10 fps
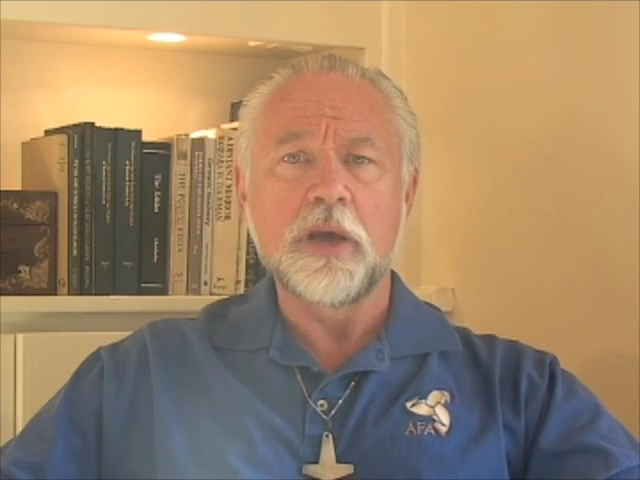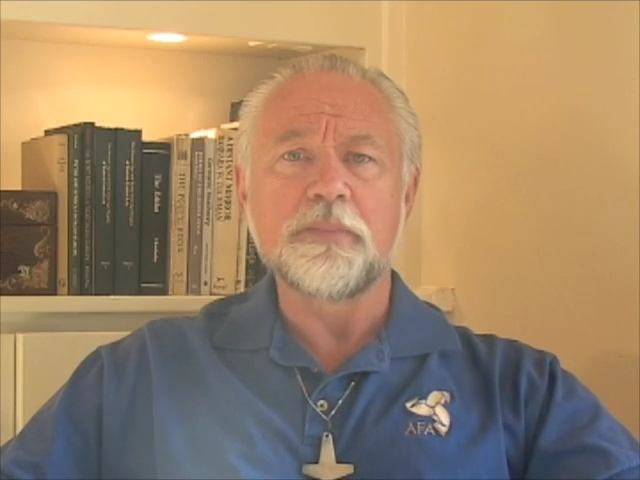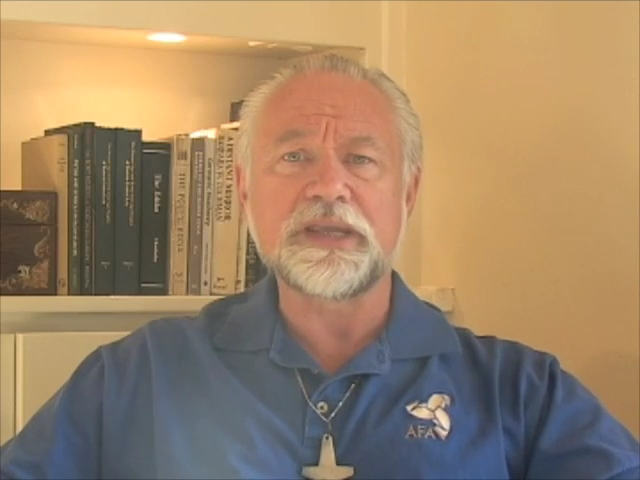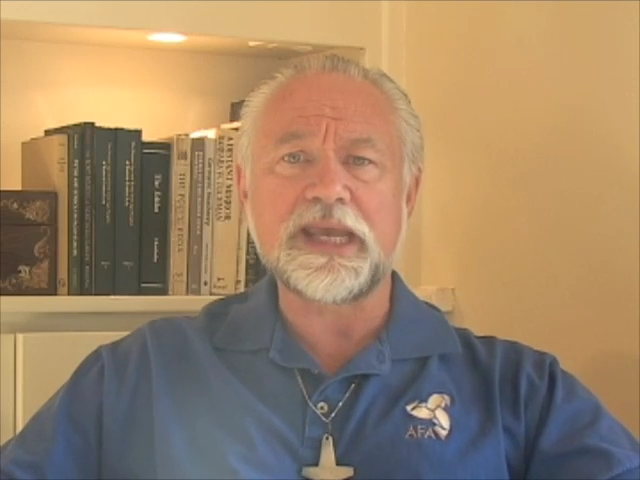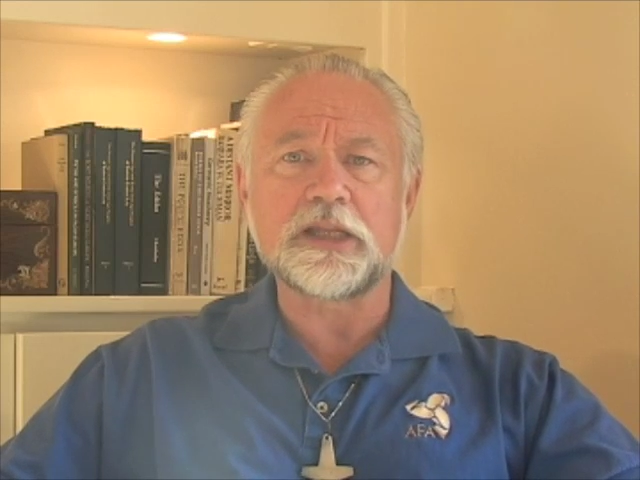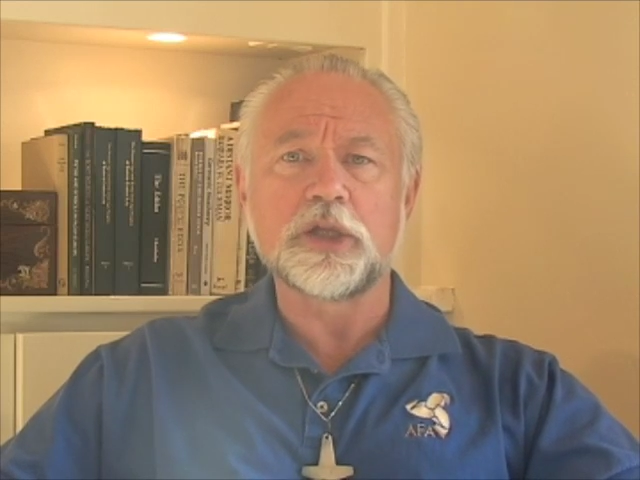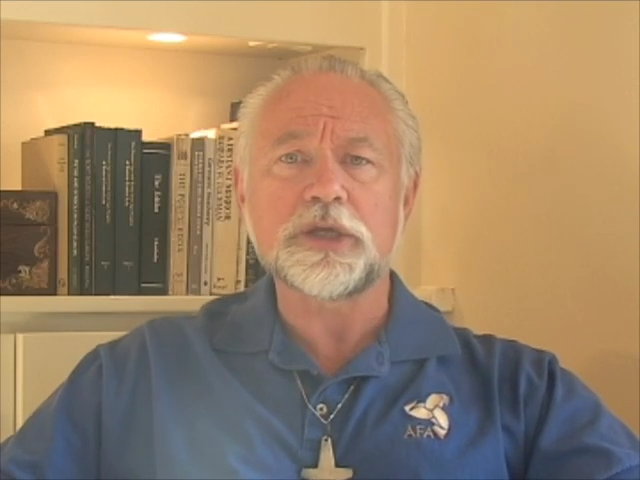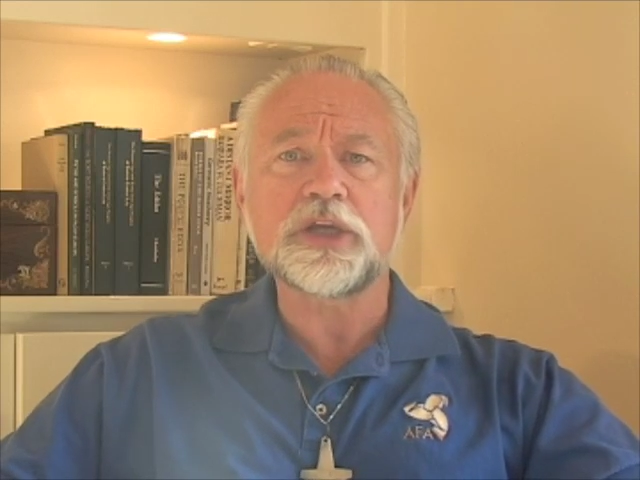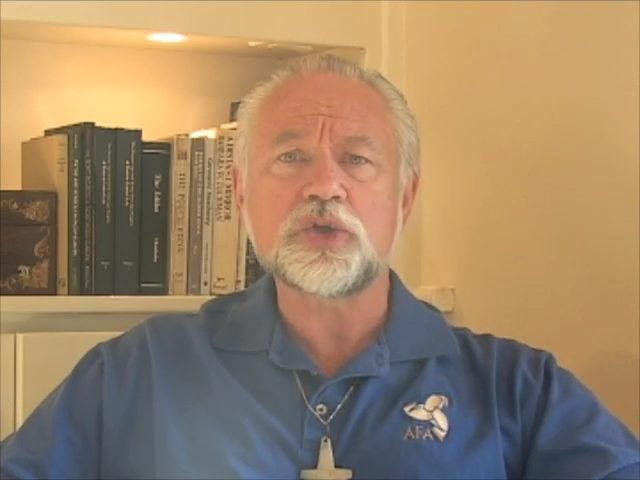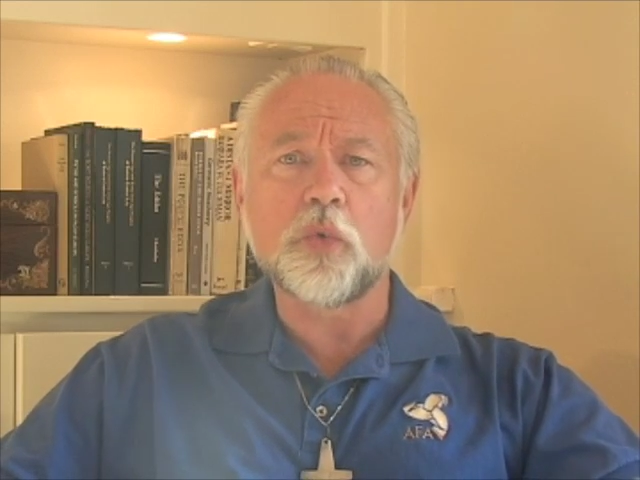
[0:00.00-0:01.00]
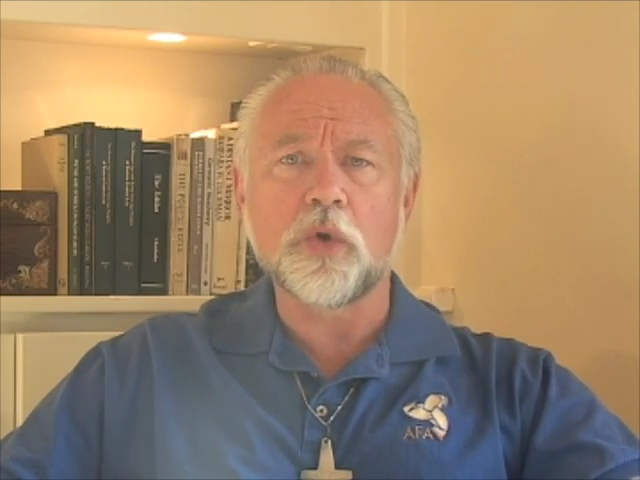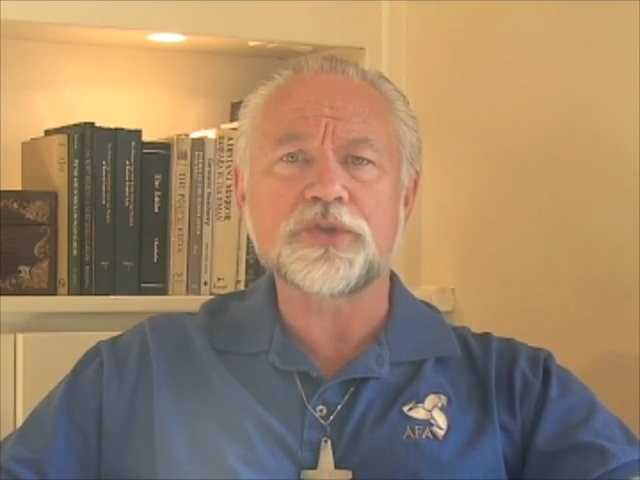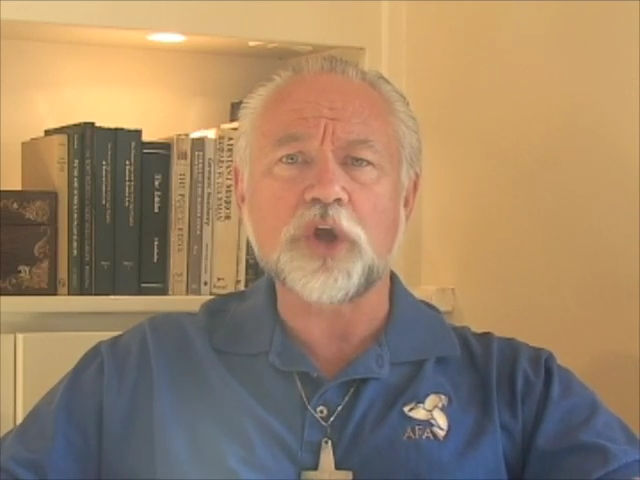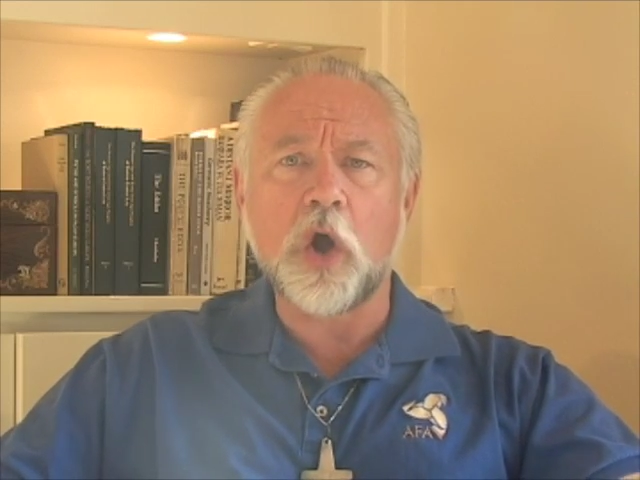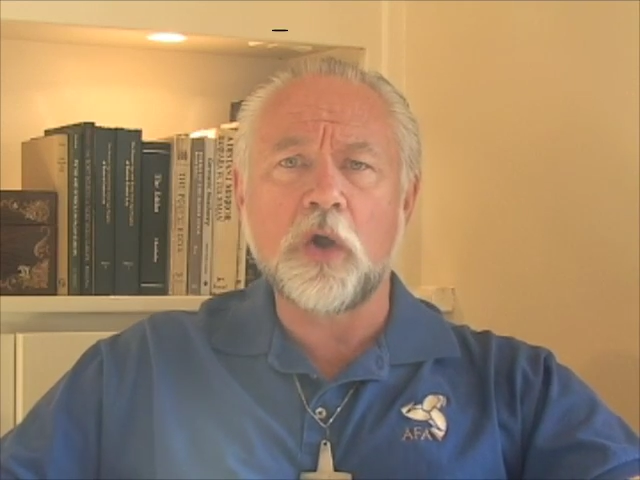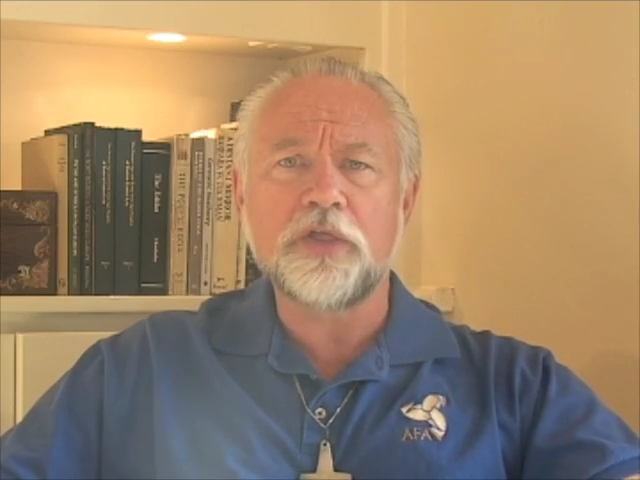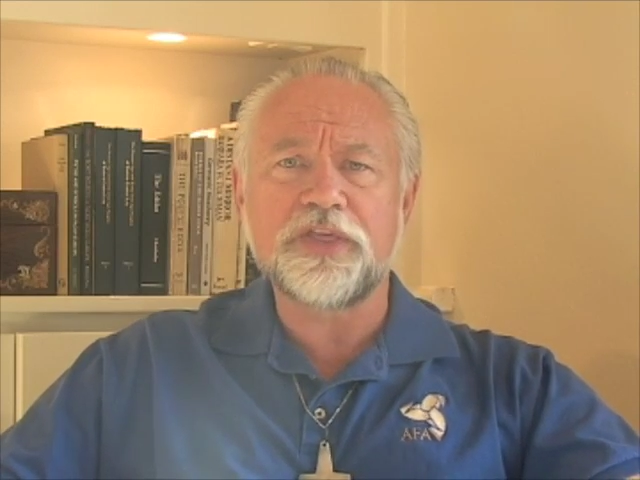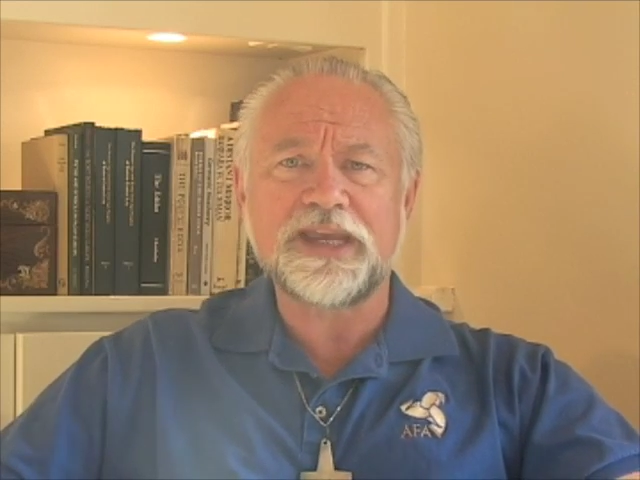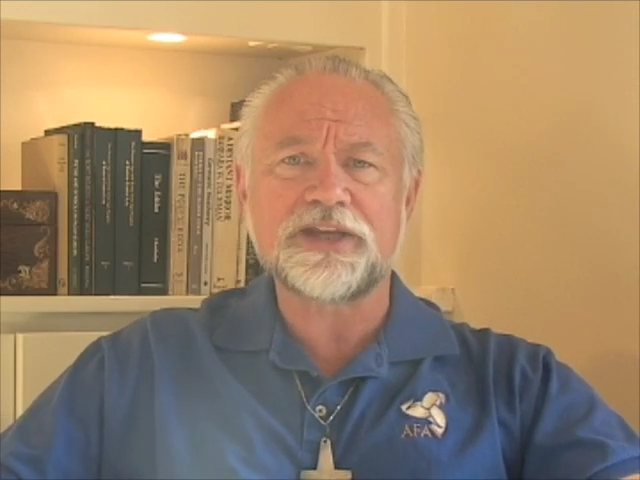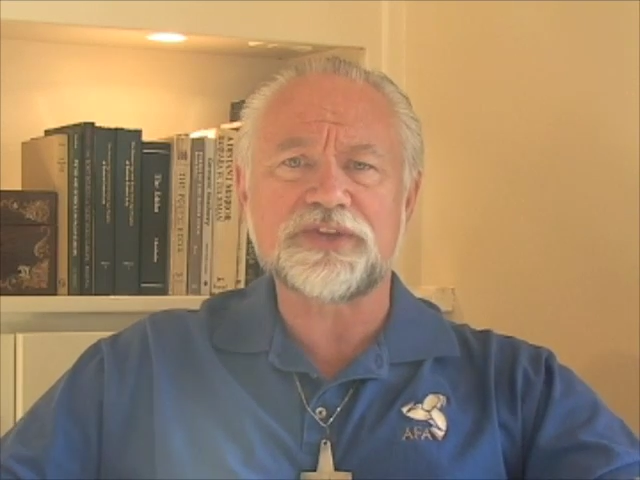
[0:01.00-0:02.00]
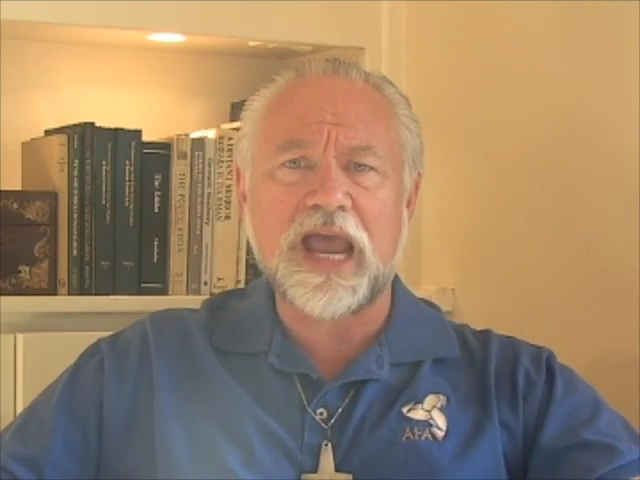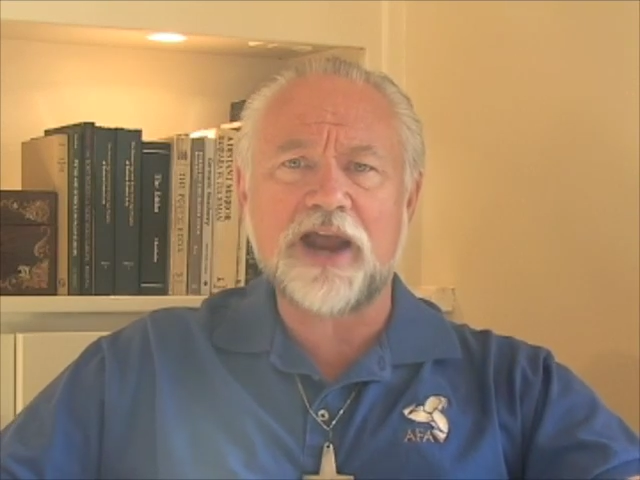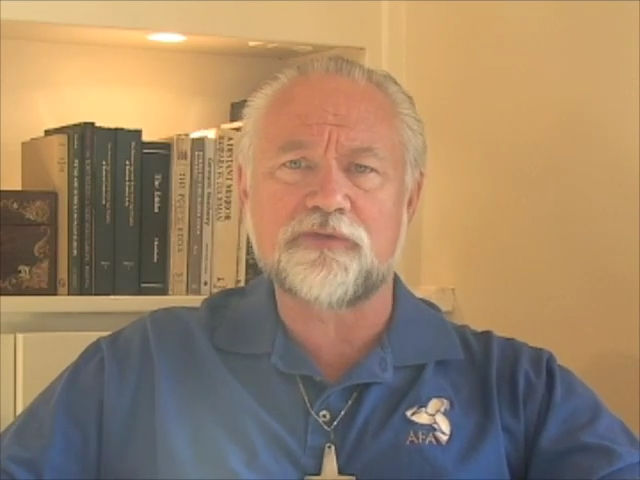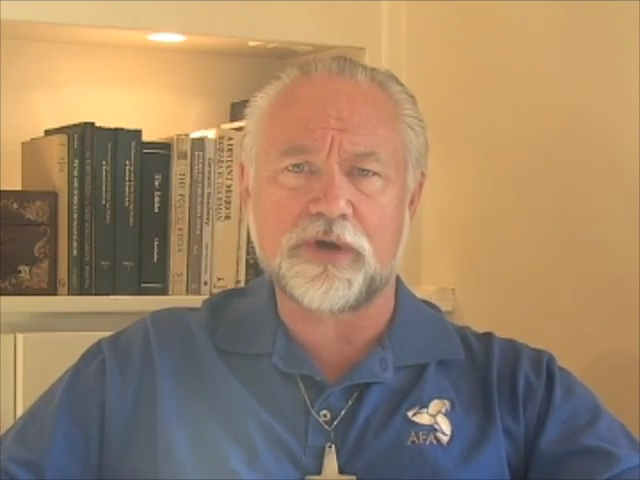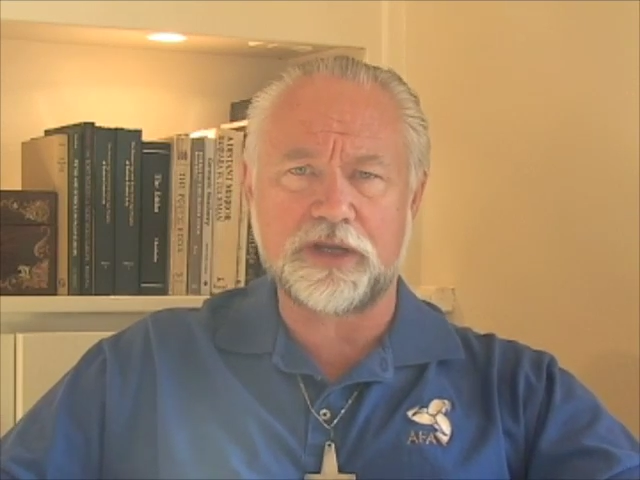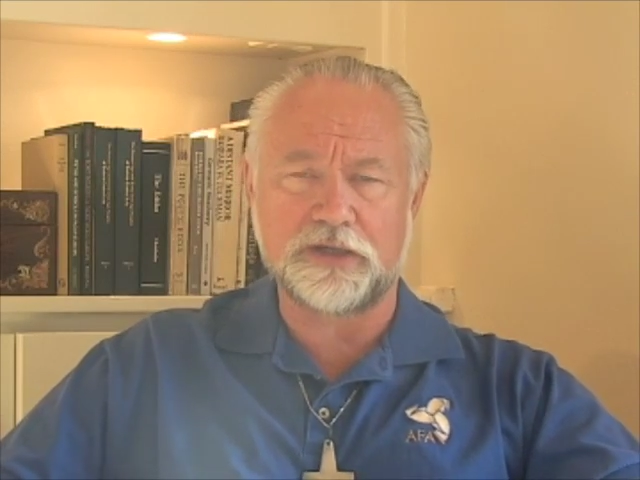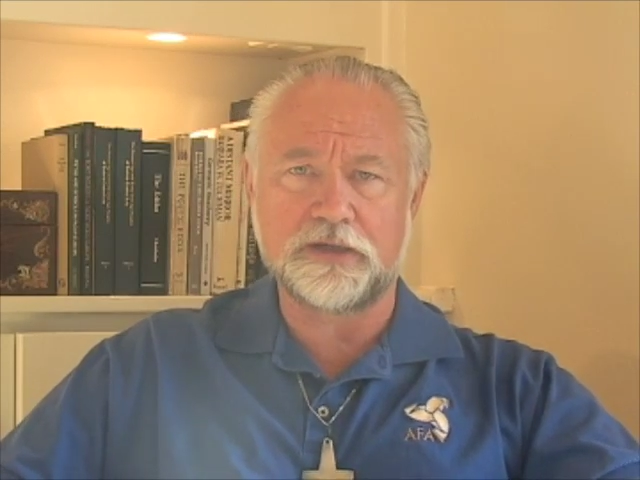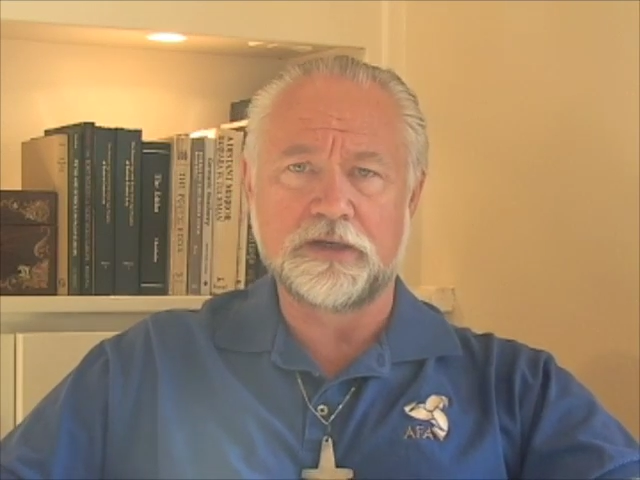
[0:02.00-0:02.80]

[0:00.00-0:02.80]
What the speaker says: began looking towards all things African,